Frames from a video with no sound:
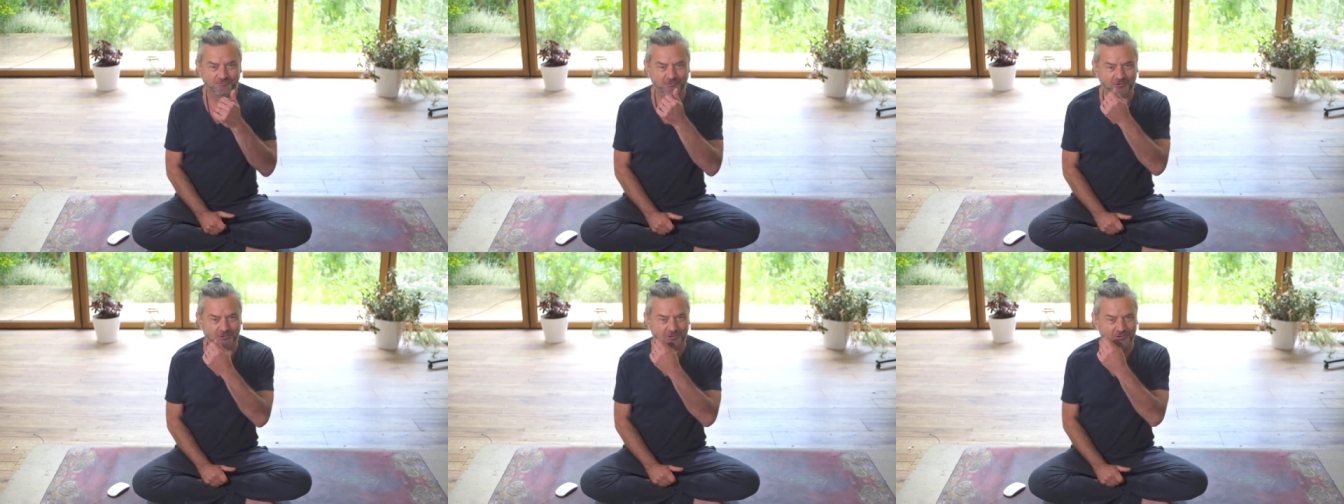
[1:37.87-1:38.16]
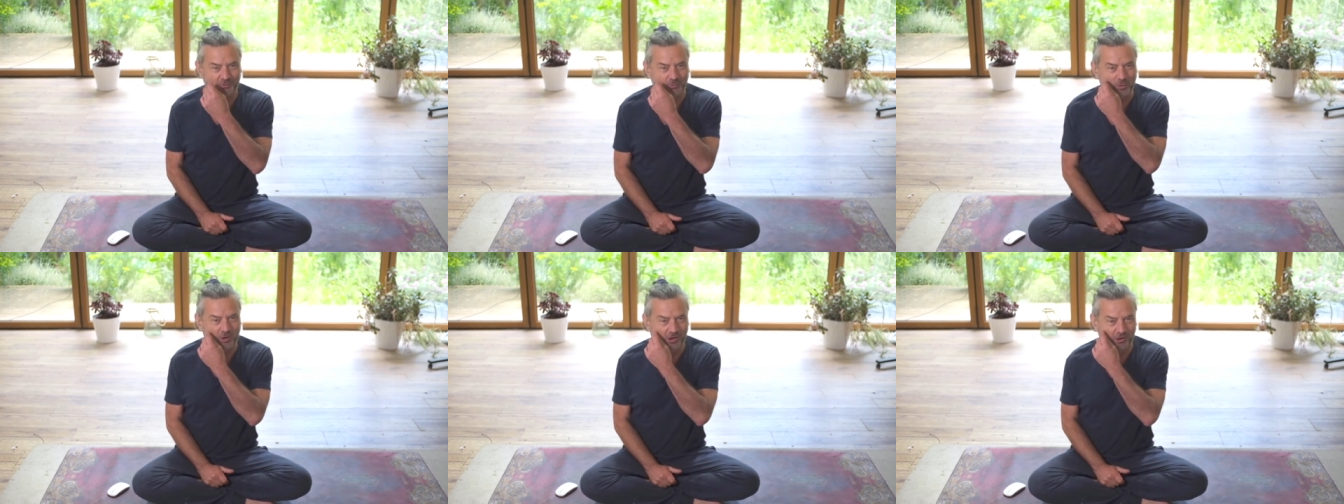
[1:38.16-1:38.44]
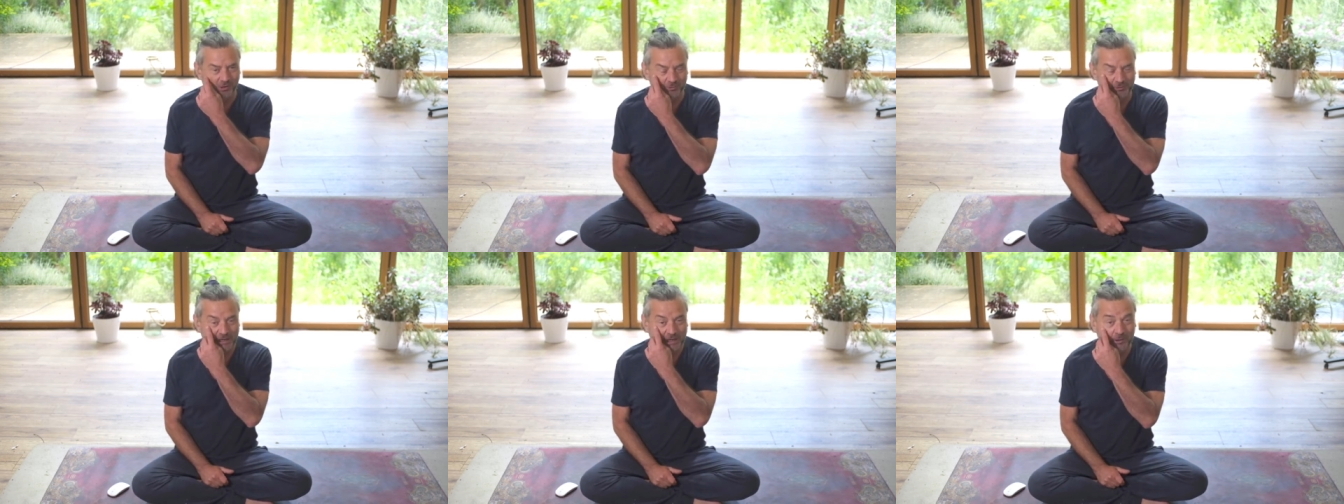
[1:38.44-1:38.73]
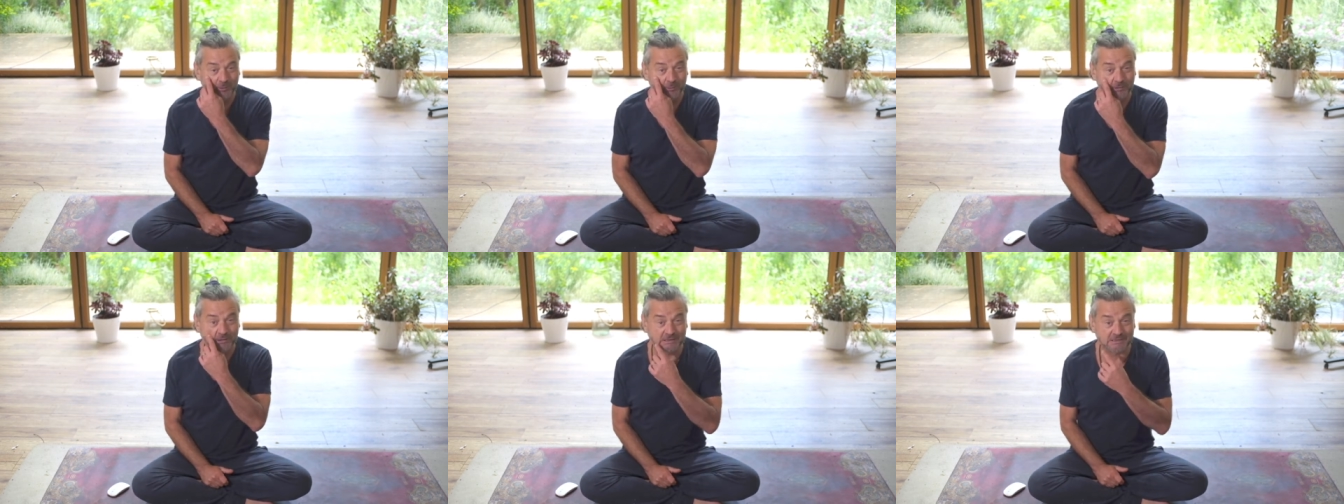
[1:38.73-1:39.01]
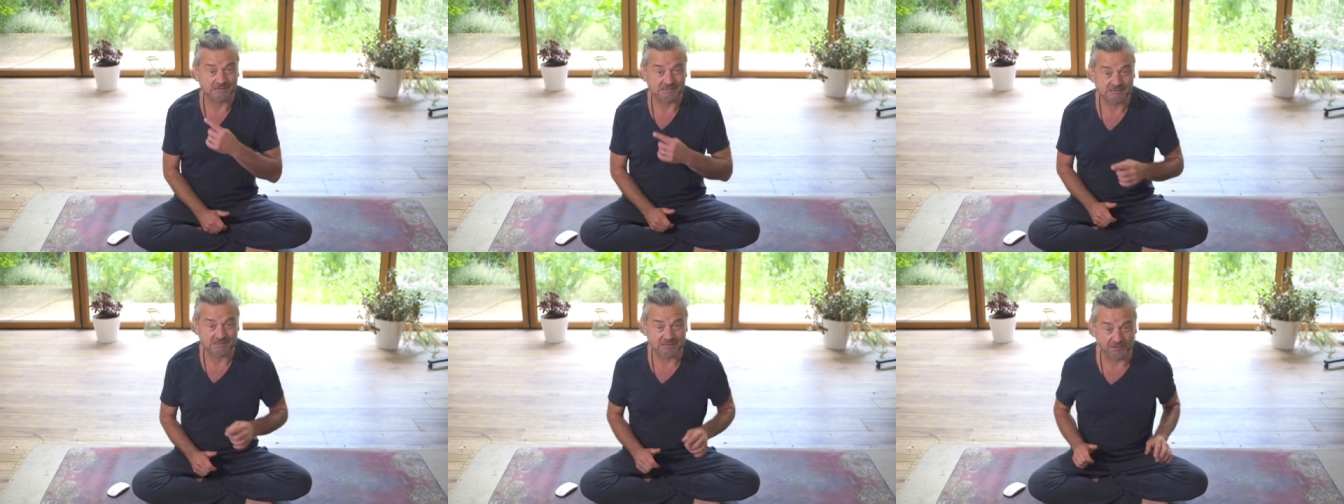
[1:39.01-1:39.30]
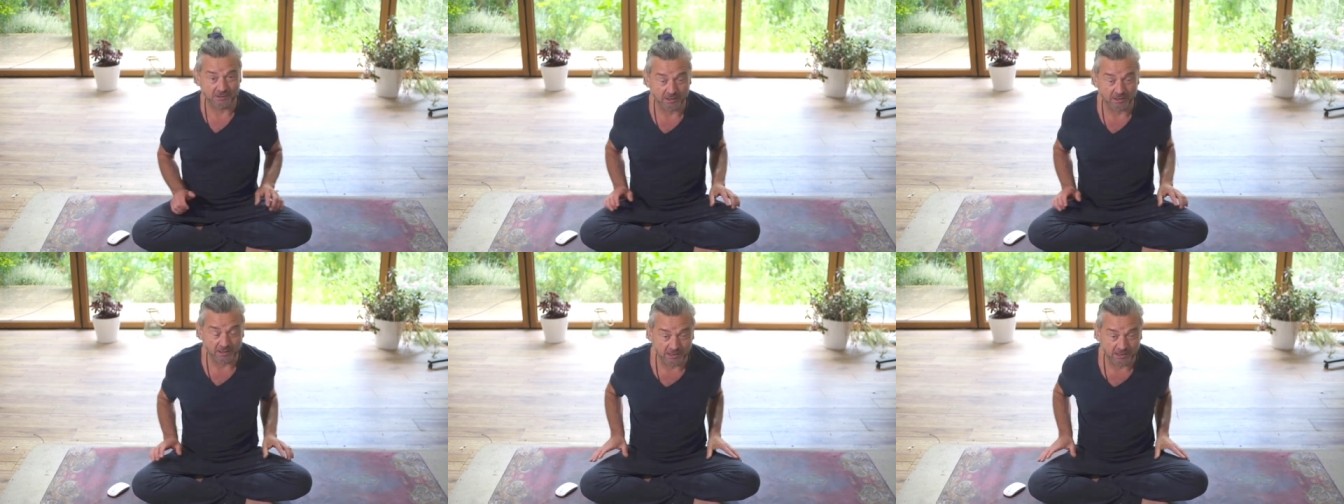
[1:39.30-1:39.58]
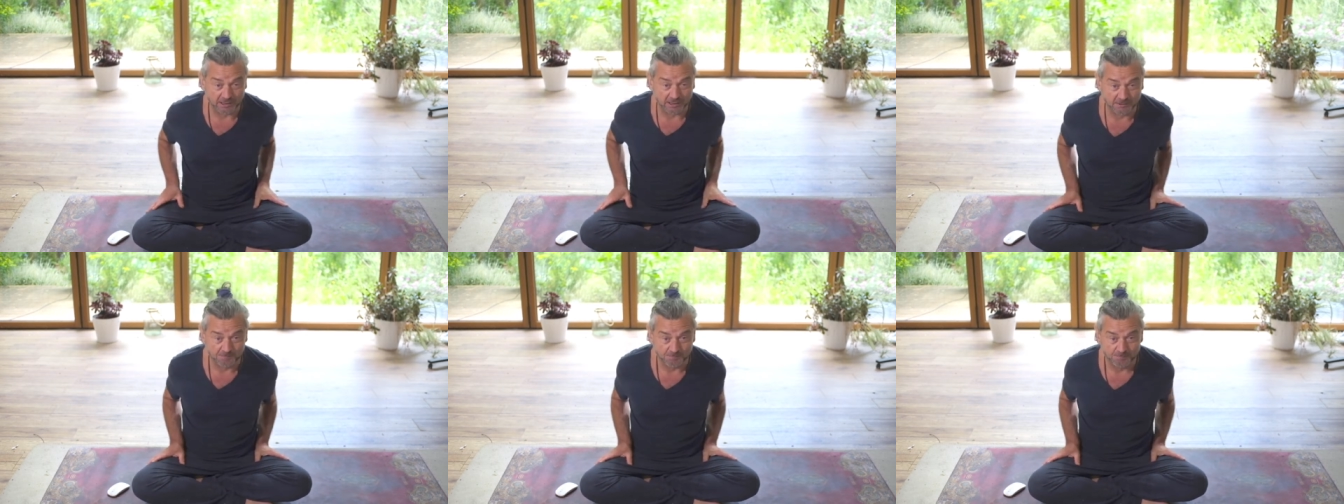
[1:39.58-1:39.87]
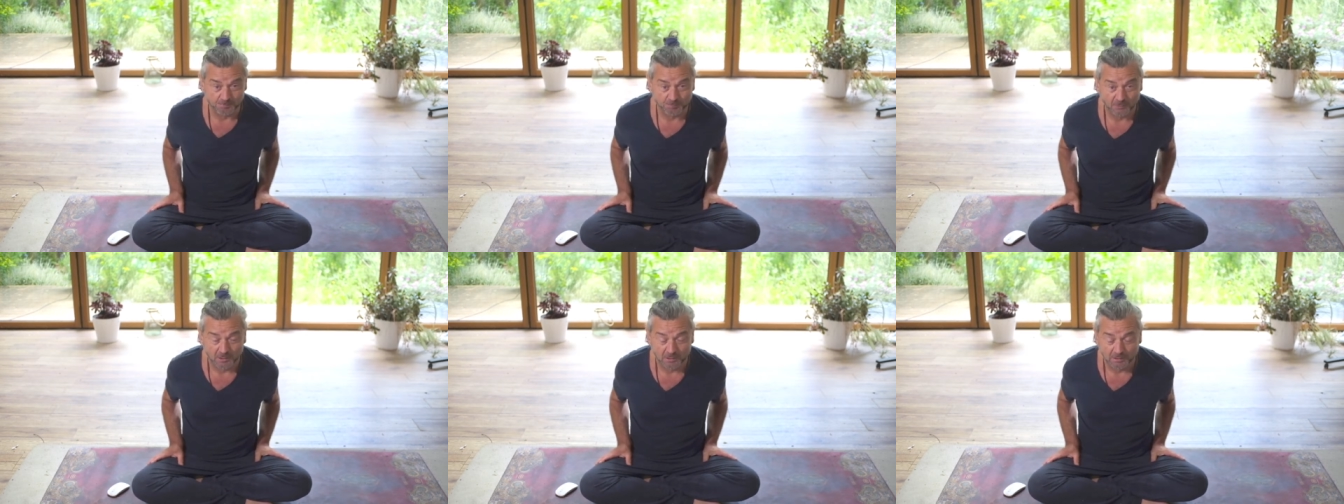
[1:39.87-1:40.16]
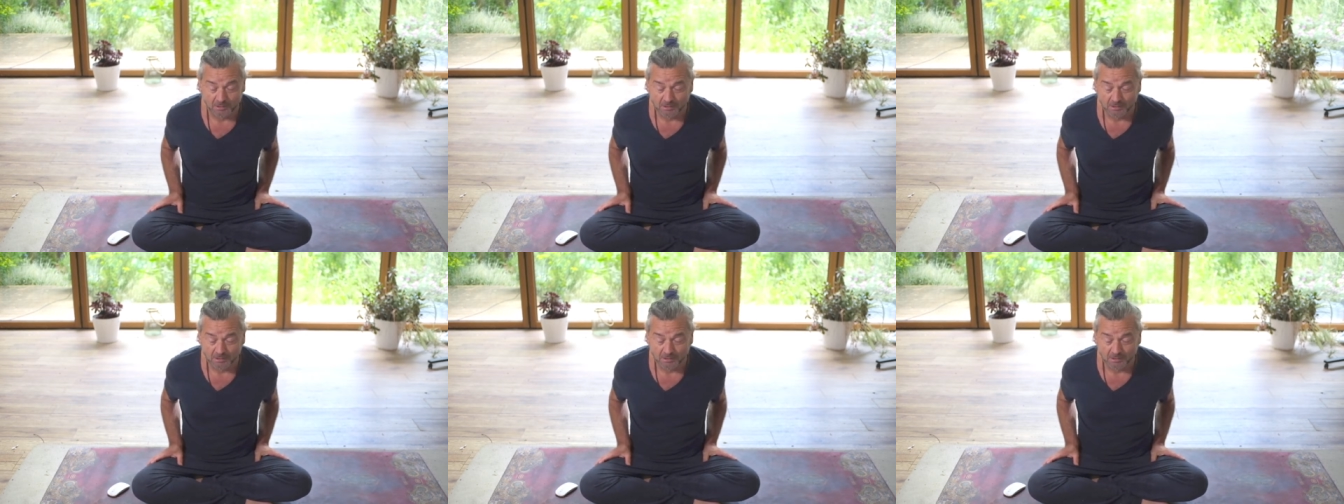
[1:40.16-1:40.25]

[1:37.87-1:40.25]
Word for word: for a while now is that I